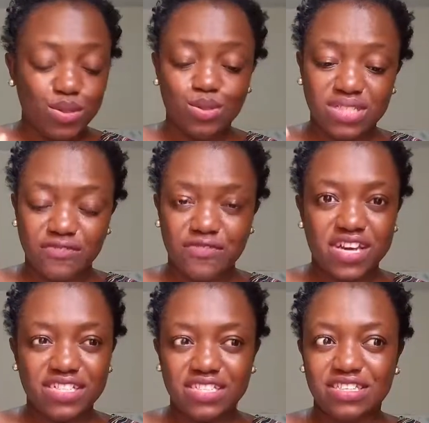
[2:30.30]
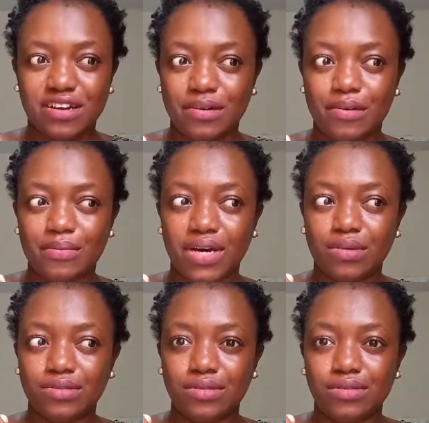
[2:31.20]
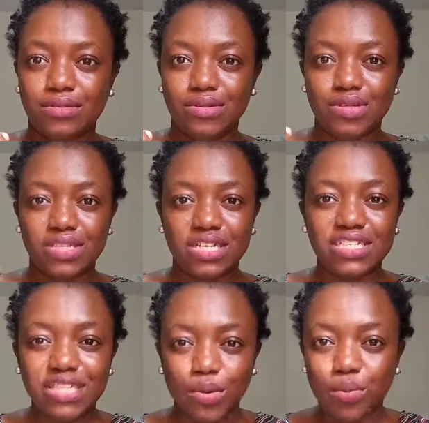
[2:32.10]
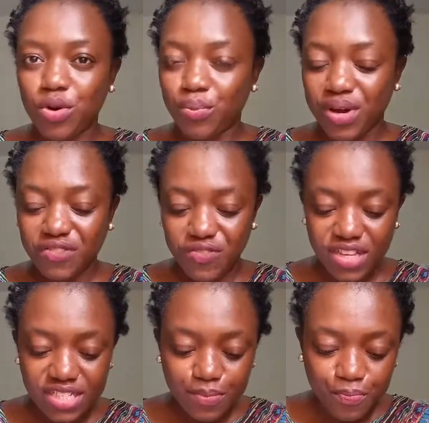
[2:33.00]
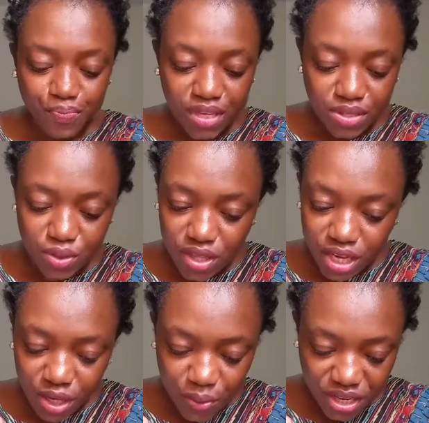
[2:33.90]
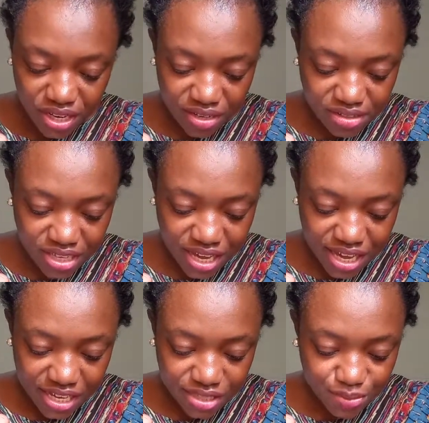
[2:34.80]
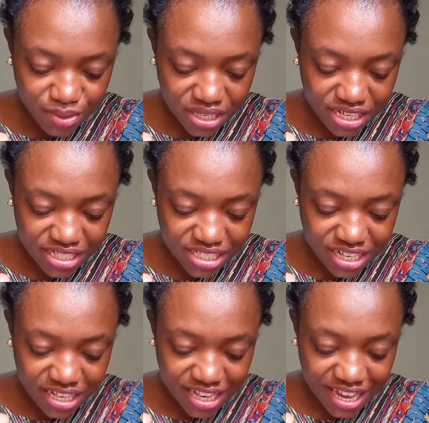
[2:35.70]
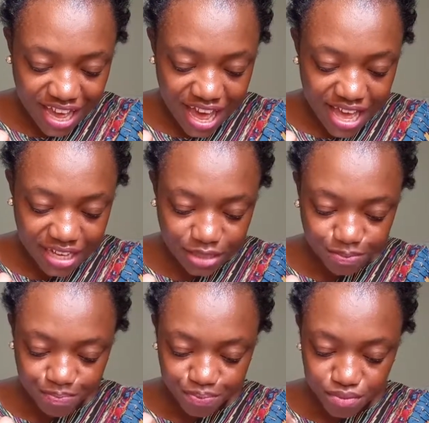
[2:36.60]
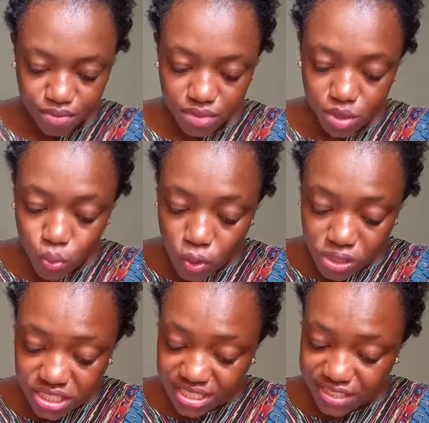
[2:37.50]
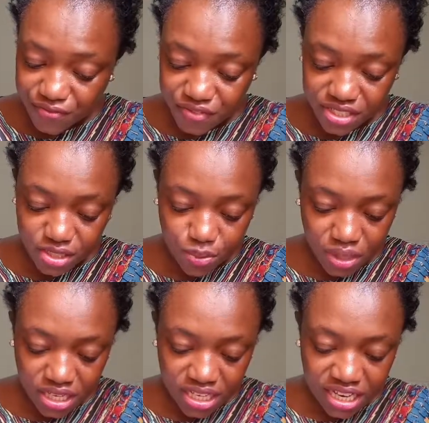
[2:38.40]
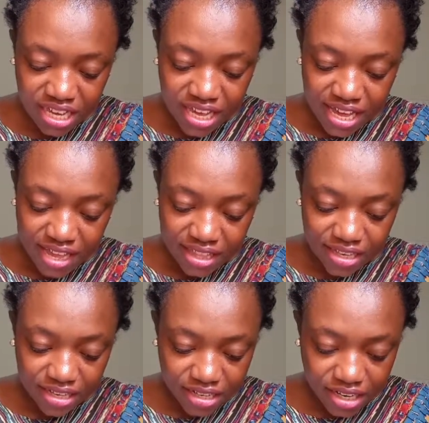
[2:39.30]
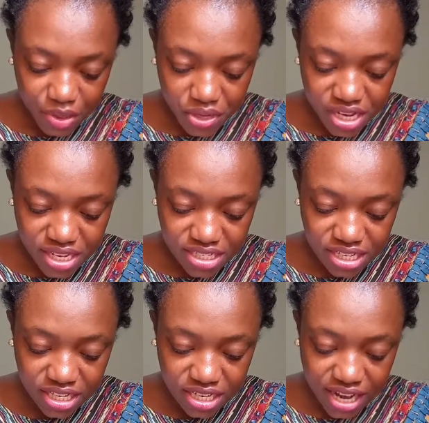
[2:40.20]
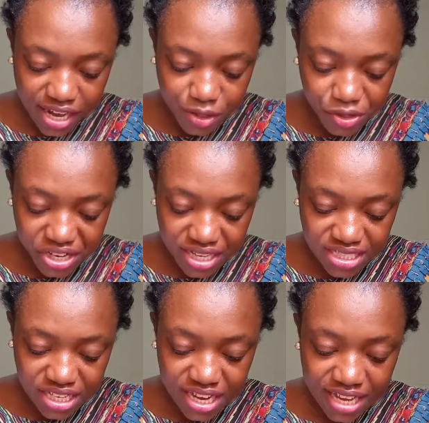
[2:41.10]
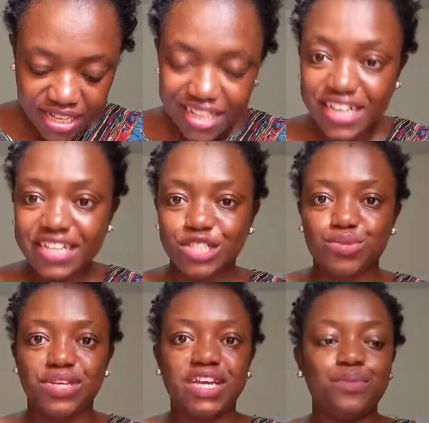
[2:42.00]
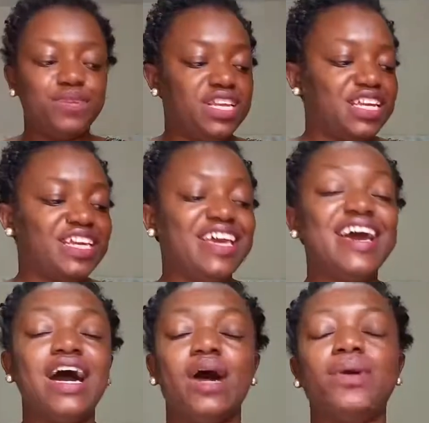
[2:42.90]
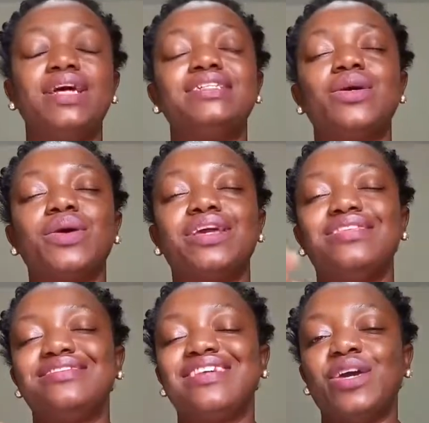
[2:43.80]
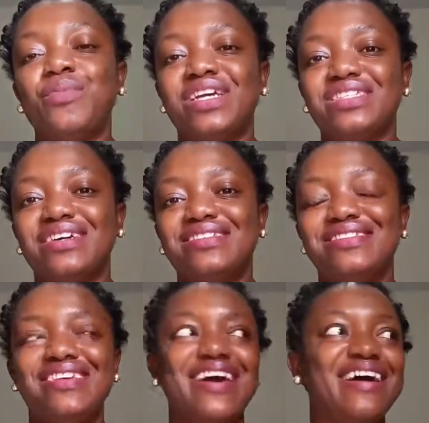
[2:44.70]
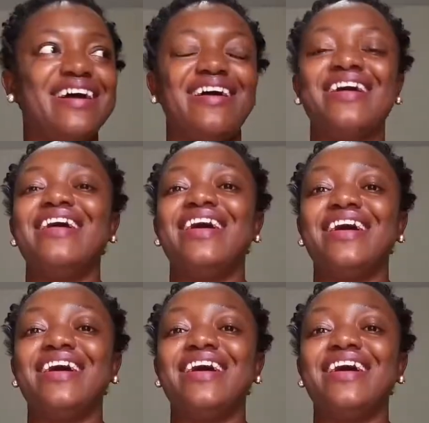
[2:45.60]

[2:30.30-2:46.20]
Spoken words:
this was the first time I was going to use a serum on my face. So the ingredient, I realized that it had water as the first one, and then another ingredient, and then the hyaluronic acid, and then glycerin. And immediately I realized that, okay, this is a humectant. Yeah.